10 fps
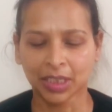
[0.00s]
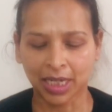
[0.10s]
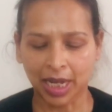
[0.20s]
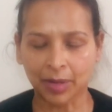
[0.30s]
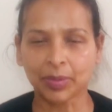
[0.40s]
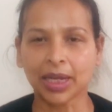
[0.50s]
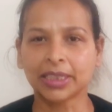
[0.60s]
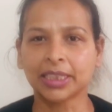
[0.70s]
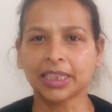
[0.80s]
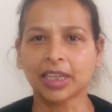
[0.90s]

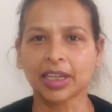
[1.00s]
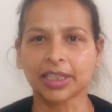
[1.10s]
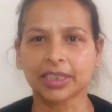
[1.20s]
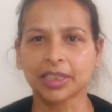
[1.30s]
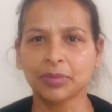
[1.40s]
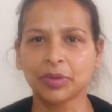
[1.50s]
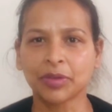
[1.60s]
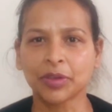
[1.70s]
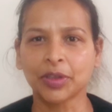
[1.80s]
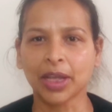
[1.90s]
apply the corrector
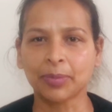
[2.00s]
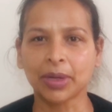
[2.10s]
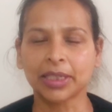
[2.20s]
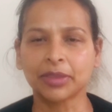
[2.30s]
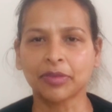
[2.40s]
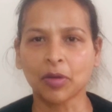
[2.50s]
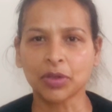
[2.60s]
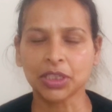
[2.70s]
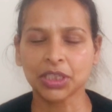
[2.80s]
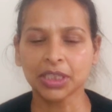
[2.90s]
before you apply the
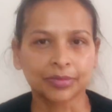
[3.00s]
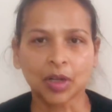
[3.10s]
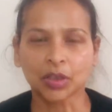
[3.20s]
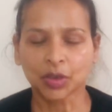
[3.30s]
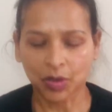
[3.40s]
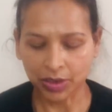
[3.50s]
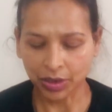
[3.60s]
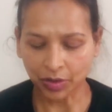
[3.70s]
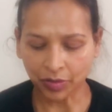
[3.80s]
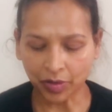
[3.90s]
foundation. Otherwise
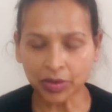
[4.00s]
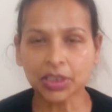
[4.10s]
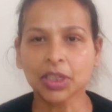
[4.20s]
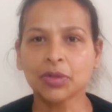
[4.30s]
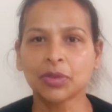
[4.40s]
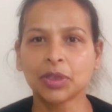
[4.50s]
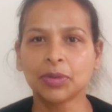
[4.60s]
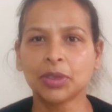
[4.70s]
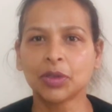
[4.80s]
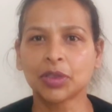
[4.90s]
your foundation will
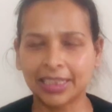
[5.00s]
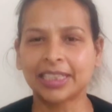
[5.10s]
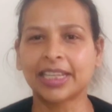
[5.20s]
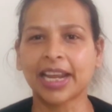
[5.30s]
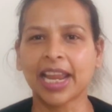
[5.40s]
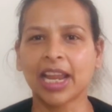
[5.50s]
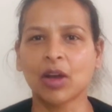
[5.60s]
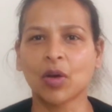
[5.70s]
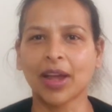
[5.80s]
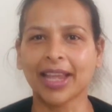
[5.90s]
look grey
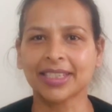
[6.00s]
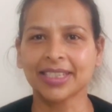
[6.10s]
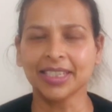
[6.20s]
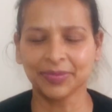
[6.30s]
or ashy.